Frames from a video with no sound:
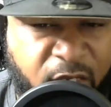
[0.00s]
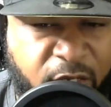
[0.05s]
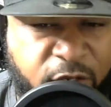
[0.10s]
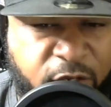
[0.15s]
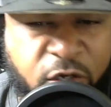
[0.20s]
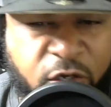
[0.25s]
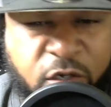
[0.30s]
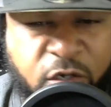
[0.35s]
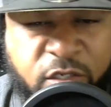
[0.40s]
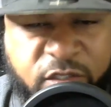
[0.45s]

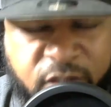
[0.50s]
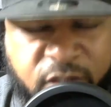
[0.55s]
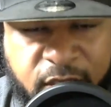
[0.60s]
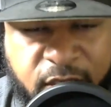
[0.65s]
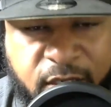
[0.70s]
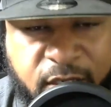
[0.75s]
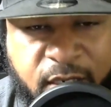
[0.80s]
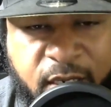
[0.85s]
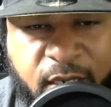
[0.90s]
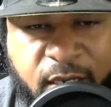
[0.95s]
You're going to
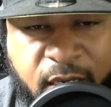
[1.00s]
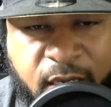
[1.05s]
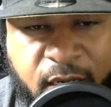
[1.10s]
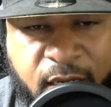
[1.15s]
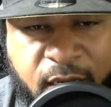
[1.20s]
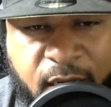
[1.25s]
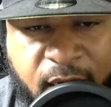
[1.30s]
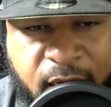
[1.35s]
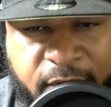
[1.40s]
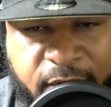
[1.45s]
see
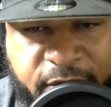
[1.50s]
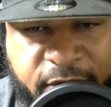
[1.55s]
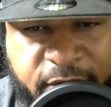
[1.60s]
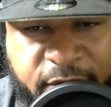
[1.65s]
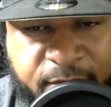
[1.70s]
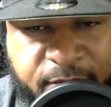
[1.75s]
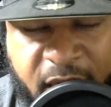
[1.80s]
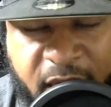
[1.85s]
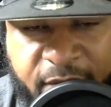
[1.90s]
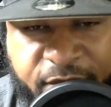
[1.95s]

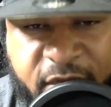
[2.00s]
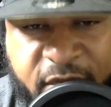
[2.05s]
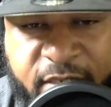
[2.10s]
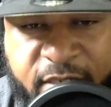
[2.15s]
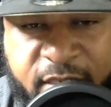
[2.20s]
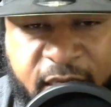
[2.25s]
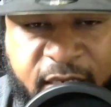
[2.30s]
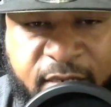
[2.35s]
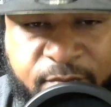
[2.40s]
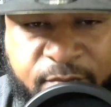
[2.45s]
that. But I think
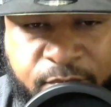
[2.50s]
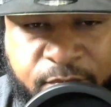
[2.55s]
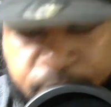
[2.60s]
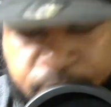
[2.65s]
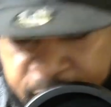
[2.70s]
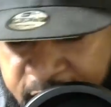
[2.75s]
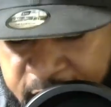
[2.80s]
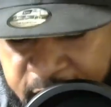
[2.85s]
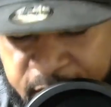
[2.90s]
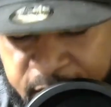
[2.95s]
they can
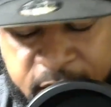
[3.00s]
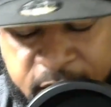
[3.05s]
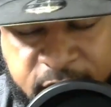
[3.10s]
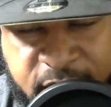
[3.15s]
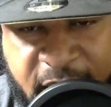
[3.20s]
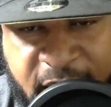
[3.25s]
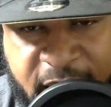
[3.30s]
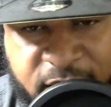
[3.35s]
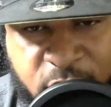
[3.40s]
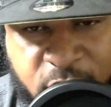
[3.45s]
get these
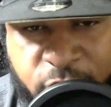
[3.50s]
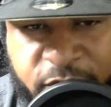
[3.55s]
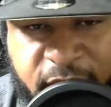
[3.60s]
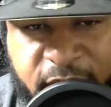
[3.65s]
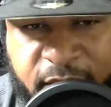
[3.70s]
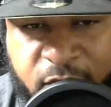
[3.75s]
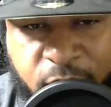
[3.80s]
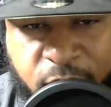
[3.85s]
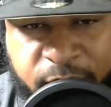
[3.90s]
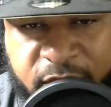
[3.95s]
guys. I don't
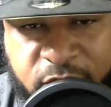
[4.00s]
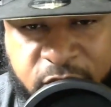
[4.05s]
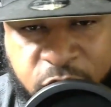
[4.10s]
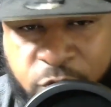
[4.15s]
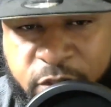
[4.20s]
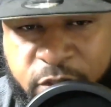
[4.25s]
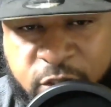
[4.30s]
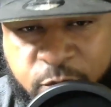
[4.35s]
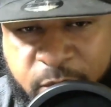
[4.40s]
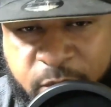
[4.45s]
think it'll be
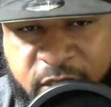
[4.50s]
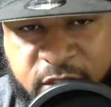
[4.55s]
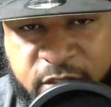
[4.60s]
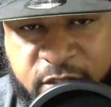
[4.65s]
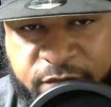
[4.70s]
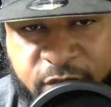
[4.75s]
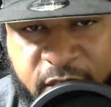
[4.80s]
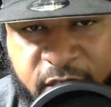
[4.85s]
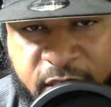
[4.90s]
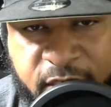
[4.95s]
too
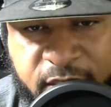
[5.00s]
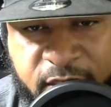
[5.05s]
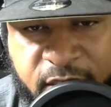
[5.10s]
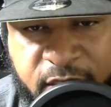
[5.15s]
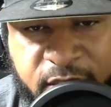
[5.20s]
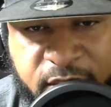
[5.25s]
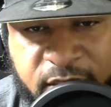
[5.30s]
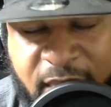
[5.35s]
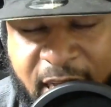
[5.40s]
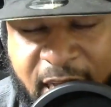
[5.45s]
expensive to get
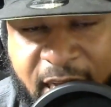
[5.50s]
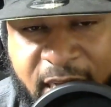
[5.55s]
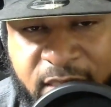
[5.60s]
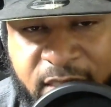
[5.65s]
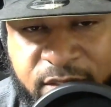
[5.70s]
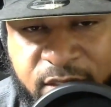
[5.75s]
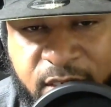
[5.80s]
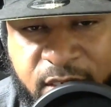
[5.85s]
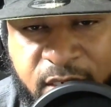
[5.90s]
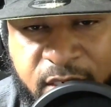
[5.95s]
these
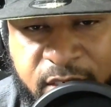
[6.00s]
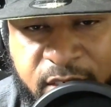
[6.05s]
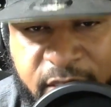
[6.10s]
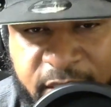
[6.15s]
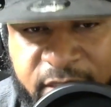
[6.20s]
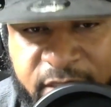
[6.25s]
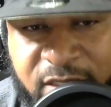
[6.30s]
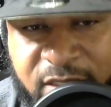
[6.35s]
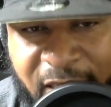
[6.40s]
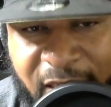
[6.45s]
guys
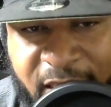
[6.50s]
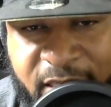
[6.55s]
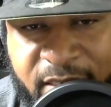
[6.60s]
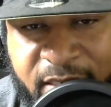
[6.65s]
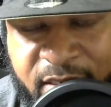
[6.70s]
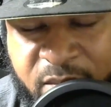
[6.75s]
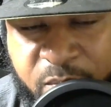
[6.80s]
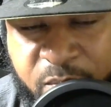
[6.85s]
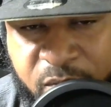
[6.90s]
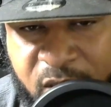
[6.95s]
this late
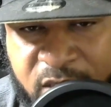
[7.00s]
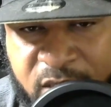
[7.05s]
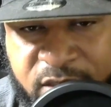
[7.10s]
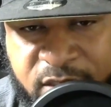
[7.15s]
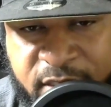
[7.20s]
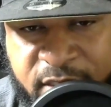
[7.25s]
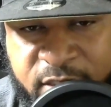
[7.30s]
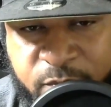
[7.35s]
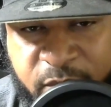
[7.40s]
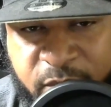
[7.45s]
in the
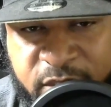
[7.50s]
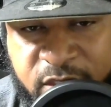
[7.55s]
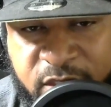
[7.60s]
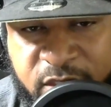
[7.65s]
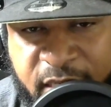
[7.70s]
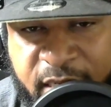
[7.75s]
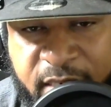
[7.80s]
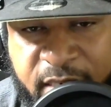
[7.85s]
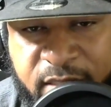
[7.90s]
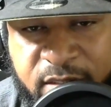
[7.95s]
process, especially
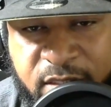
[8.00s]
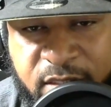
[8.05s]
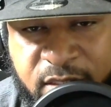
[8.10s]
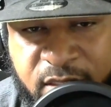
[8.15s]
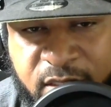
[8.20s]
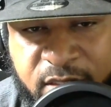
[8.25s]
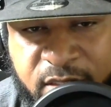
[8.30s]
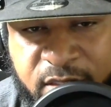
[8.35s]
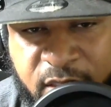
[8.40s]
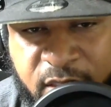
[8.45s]
heading
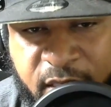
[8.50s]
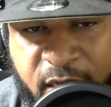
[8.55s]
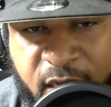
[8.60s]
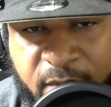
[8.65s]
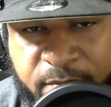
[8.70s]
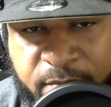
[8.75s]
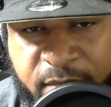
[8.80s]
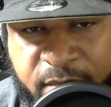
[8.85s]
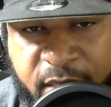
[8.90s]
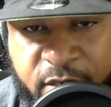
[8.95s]
to
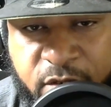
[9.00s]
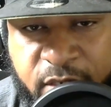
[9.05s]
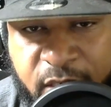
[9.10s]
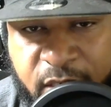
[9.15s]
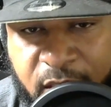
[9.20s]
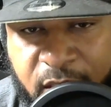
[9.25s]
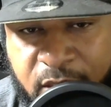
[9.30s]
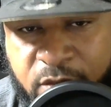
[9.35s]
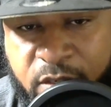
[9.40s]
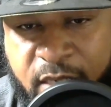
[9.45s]
camp. Now you
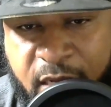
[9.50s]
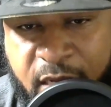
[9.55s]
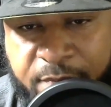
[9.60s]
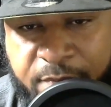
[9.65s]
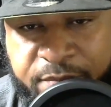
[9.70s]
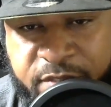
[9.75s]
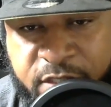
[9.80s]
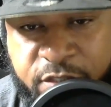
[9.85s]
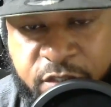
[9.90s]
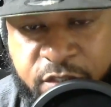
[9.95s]
get a little
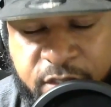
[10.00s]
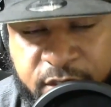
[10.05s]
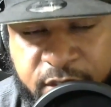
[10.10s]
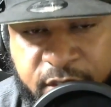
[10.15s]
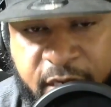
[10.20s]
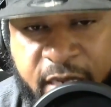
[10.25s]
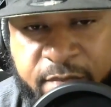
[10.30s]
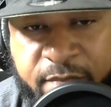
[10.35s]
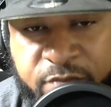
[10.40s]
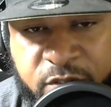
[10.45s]
competition as
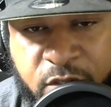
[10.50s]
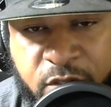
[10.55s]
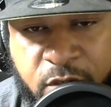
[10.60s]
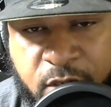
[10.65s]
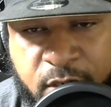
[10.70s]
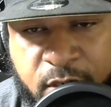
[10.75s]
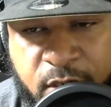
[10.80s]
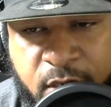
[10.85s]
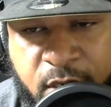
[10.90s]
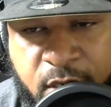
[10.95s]
camp
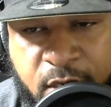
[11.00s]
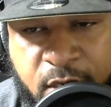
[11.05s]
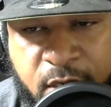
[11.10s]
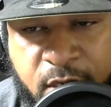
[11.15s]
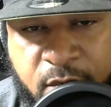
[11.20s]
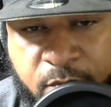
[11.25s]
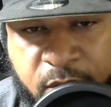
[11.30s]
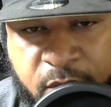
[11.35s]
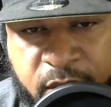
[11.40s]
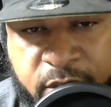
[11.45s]
starts,
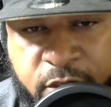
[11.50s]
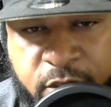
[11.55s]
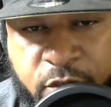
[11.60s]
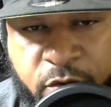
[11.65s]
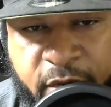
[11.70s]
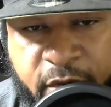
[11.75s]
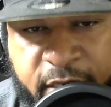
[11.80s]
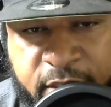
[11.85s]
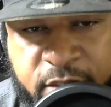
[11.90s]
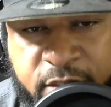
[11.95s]
but you
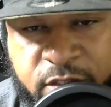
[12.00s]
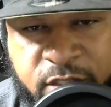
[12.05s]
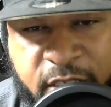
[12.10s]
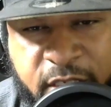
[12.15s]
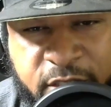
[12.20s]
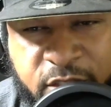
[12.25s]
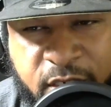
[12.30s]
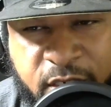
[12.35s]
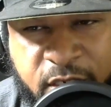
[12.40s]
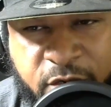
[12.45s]
know, at this
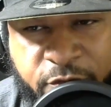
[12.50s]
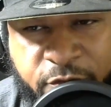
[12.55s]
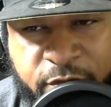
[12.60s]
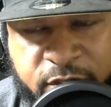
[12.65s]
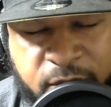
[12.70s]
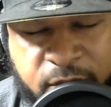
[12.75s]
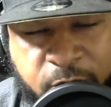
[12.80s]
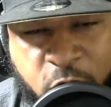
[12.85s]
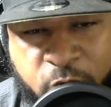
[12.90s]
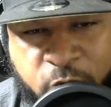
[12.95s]
stage of their
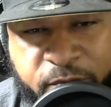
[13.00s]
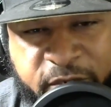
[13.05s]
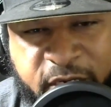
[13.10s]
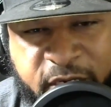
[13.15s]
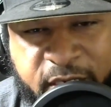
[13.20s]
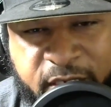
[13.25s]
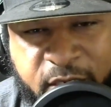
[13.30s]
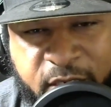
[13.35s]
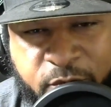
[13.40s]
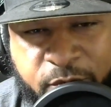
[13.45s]
careers, I'm hoping
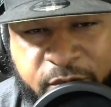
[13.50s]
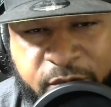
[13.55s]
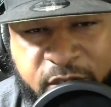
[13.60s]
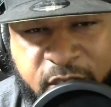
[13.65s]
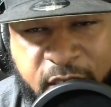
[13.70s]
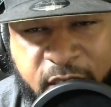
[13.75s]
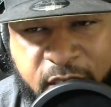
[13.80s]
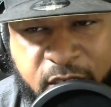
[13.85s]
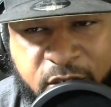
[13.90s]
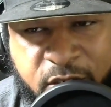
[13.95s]
that they will be
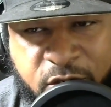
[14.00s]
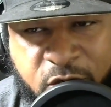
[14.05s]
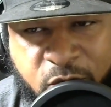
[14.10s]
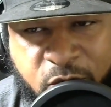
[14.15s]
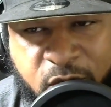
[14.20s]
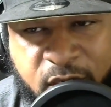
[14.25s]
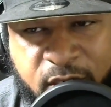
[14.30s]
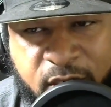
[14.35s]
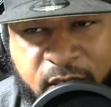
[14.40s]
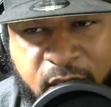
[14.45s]
thinking, you know
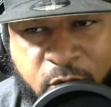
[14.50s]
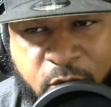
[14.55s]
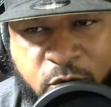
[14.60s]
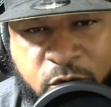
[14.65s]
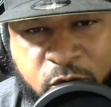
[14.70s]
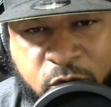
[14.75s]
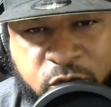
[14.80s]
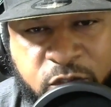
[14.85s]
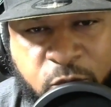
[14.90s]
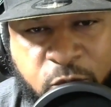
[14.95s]
what, I
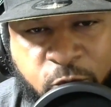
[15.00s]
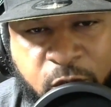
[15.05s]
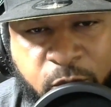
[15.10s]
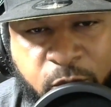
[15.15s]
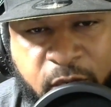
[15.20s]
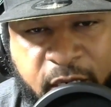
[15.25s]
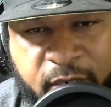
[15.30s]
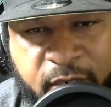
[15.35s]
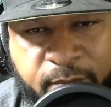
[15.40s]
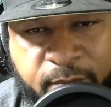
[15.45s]
want to go somewhere
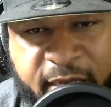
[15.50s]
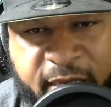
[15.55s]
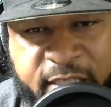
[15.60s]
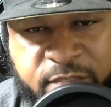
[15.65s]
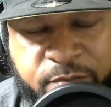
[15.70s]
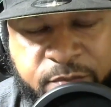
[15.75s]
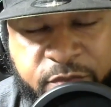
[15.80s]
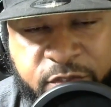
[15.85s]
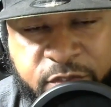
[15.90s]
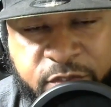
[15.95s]
where I could
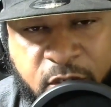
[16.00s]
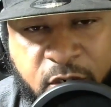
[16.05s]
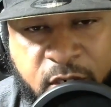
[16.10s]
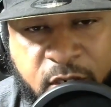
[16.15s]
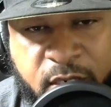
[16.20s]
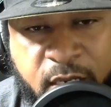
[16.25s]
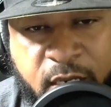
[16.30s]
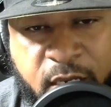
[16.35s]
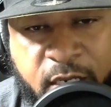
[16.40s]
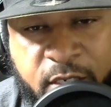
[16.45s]
possibly start.
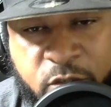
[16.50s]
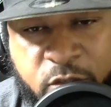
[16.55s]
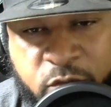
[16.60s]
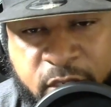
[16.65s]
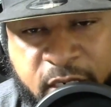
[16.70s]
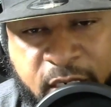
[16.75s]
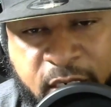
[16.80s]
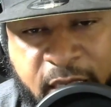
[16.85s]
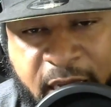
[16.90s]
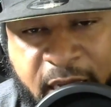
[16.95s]
You
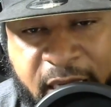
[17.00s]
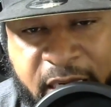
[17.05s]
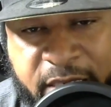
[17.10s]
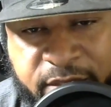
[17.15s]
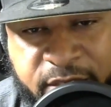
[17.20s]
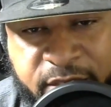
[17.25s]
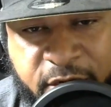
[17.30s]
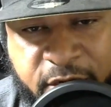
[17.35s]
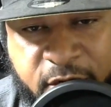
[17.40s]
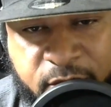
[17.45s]
get a guy
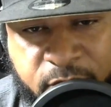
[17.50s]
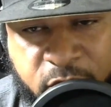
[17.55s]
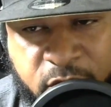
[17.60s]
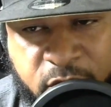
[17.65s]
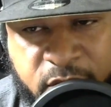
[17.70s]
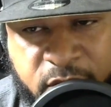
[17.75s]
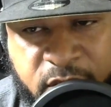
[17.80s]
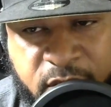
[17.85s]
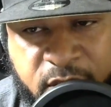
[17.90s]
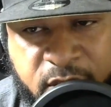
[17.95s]
like Derek
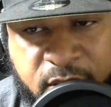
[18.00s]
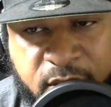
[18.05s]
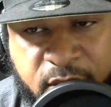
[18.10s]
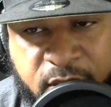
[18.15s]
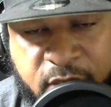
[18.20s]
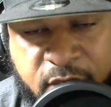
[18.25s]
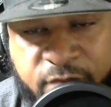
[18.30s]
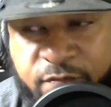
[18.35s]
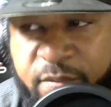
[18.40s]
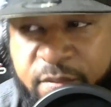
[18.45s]
Morgan here,
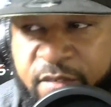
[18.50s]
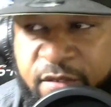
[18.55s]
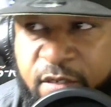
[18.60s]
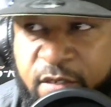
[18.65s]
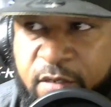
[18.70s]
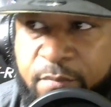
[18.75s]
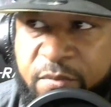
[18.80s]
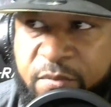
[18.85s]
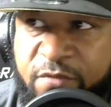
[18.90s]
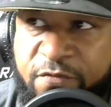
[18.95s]
it
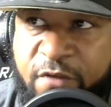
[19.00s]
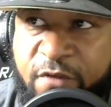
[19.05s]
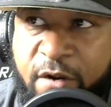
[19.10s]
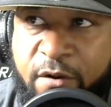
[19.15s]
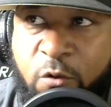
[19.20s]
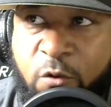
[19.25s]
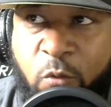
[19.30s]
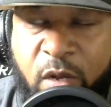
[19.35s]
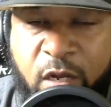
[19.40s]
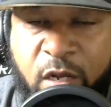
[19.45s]
could be
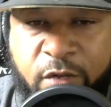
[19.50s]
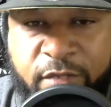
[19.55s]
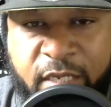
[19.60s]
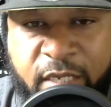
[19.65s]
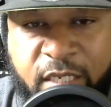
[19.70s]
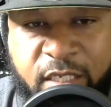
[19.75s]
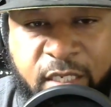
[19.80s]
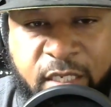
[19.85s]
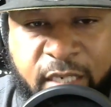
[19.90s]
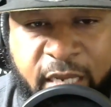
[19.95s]
very well that
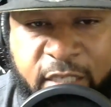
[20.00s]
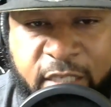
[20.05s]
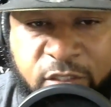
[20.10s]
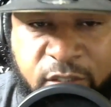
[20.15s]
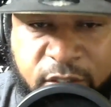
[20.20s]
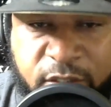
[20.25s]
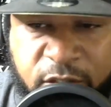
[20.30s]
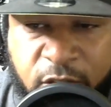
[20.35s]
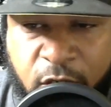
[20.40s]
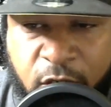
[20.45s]
he can
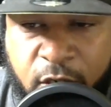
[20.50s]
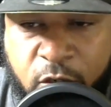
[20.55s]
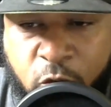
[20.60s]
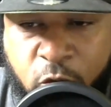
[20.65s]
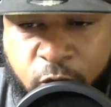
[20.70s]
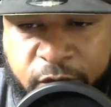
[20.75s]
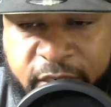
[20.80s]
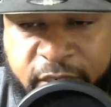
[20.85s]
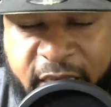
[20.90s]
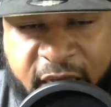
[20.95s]
actually start
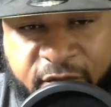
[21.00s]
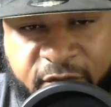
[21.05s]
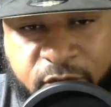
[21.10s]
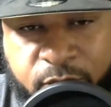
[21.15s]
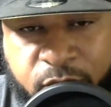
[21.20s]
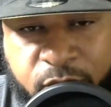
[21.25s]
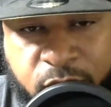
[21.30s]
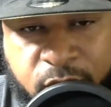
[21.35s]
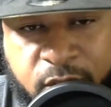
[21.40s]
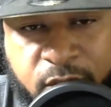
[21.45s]
over
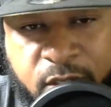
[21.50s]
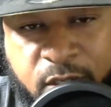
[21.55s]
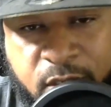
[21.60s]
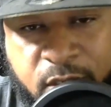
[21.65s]
Davenport.